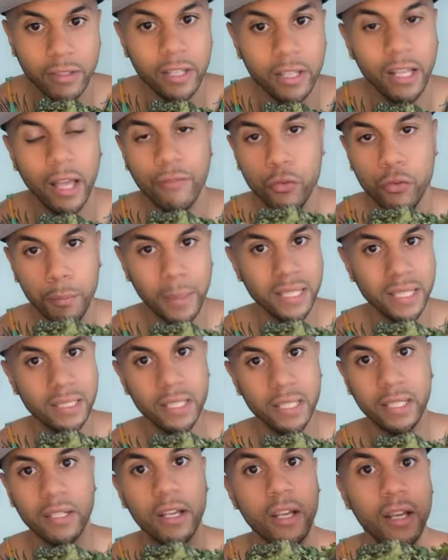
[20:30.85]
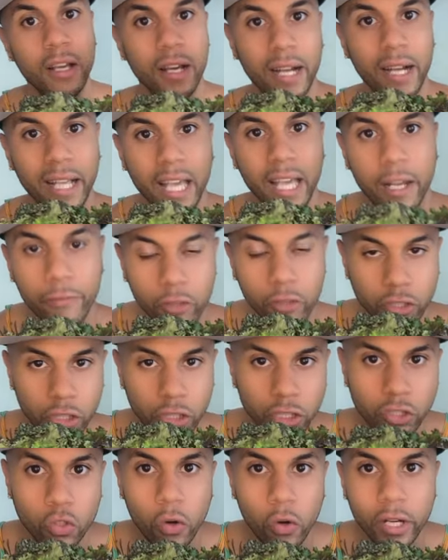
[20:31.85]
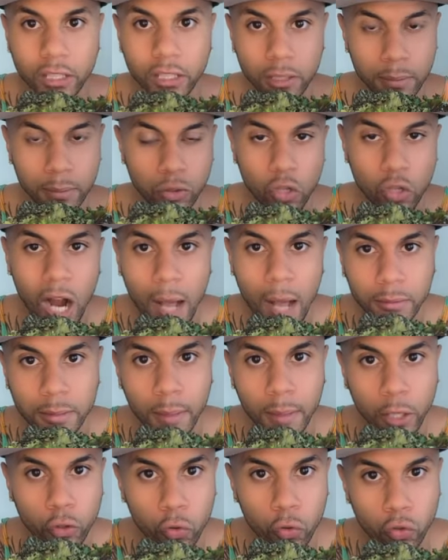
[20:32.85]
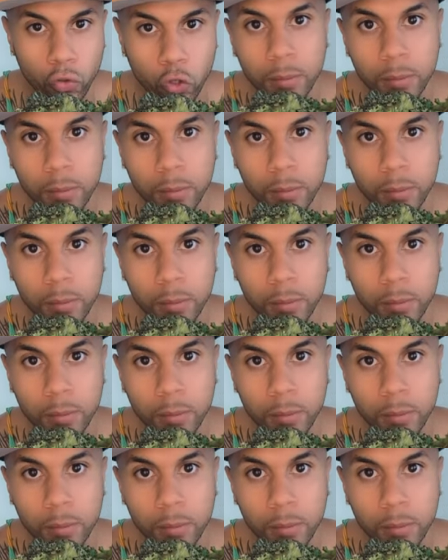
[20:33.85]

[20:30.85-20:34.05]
If you missed it, again, if you're just joining, subscribe to my YouTube.